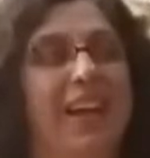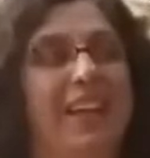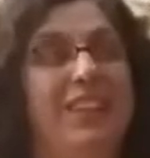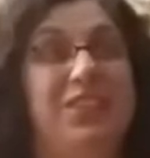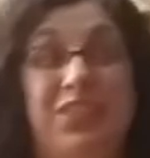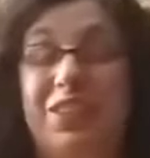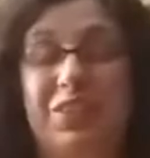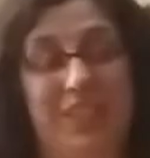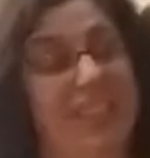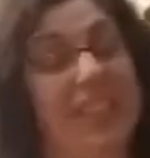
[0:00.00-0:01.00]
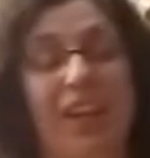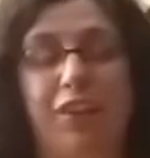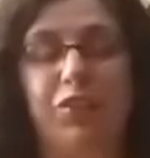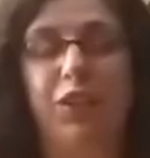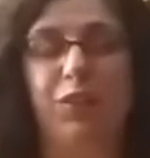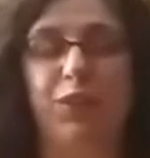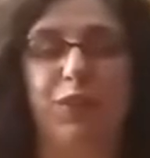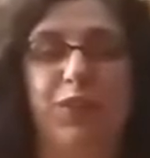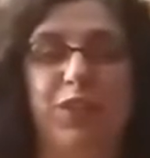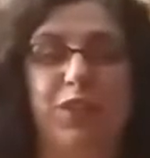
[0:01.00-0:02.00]
used to did the cover art for the
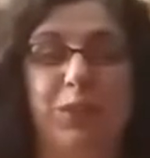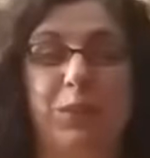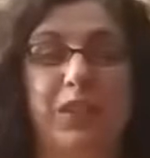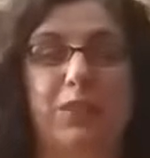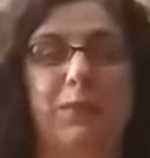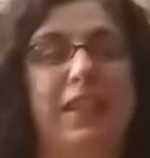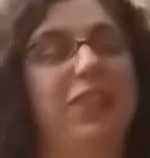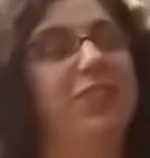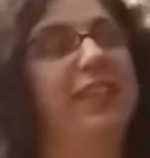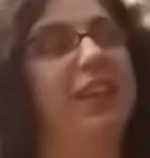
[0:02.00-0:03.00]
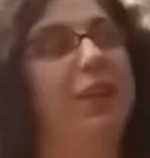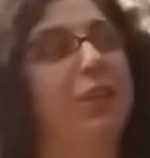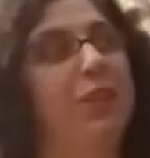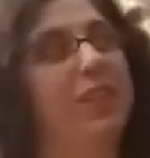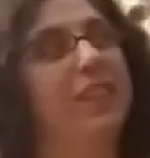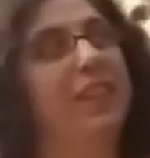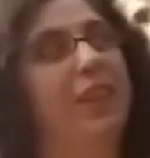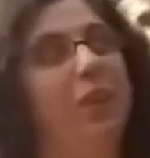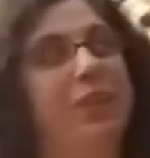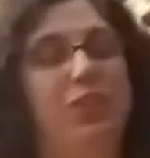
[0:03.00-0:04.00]
first 3 books, but he's right now, as far as I
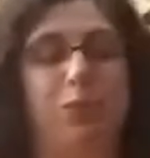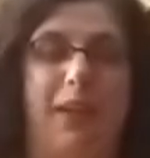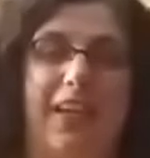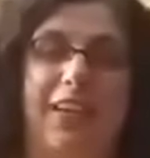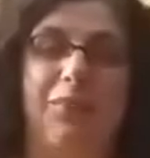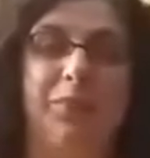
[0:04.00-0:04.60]
know, in Japan,